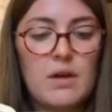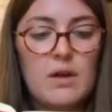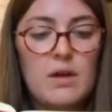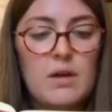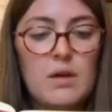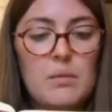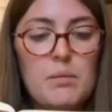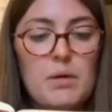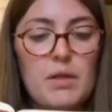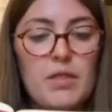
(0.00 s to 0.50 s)

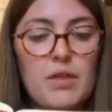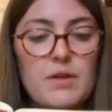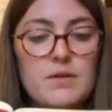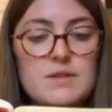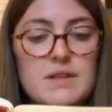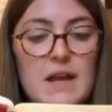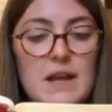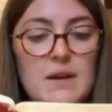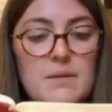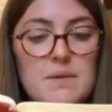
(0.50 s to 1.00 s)
But those
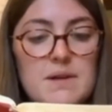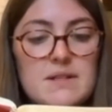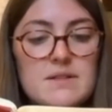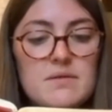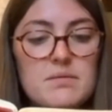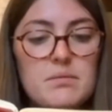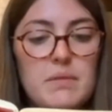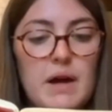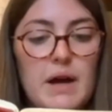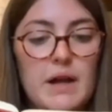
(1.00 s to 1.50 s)
enemies of
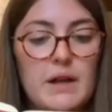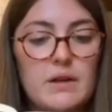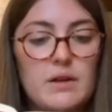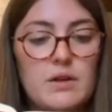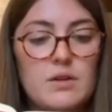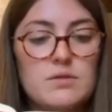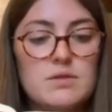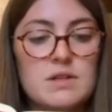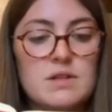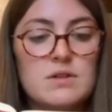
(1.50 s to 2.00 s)
mine
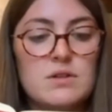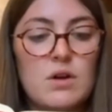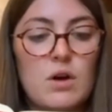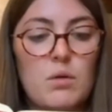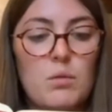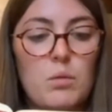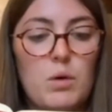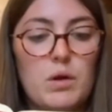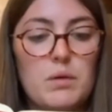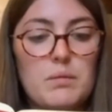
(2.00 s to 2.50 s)
who did not
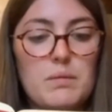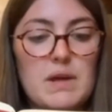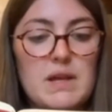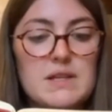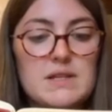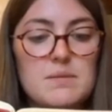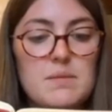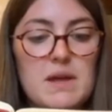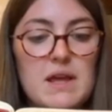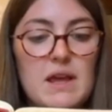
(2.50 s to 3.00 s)
want me
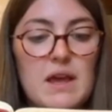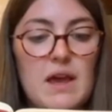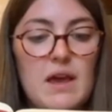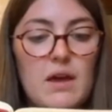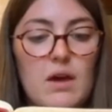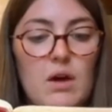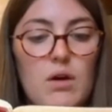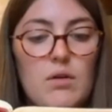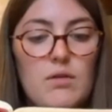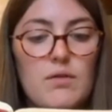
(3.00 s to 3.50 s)
to be
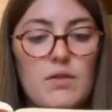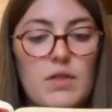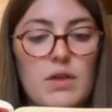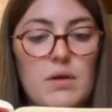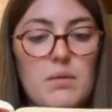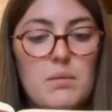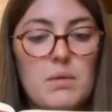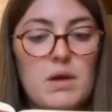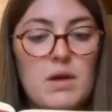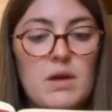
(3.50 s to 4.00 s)
king over
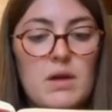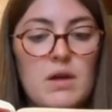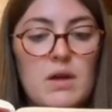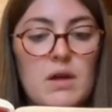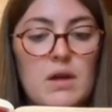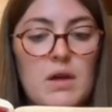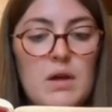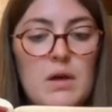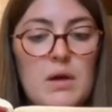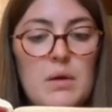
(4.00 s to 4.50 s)
them,
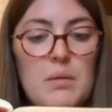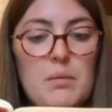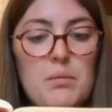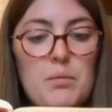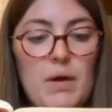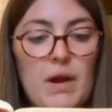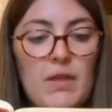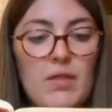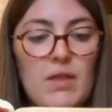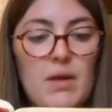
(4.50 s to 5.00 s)

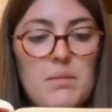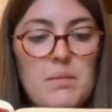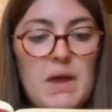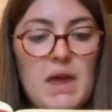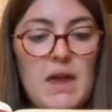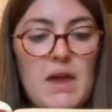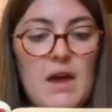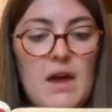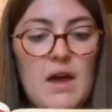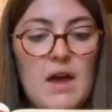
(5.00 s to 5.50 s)
bring them
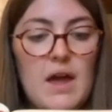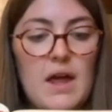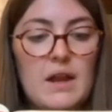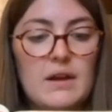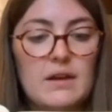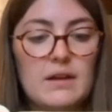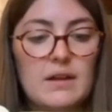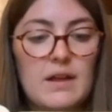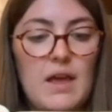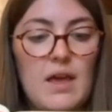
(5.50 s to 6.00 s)
here
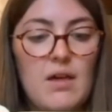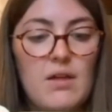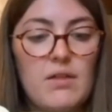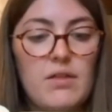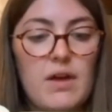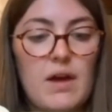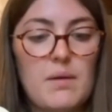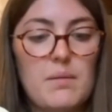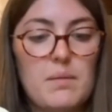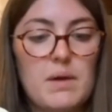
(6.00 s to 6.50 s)
and kill
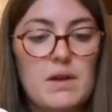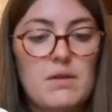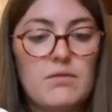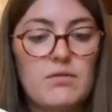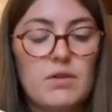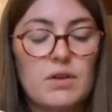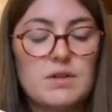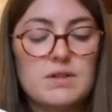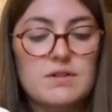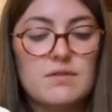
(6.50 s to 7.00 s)
them in
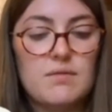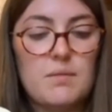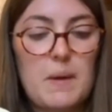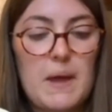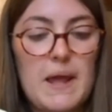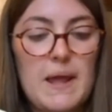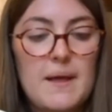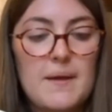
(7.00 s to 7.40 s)
front of me.'"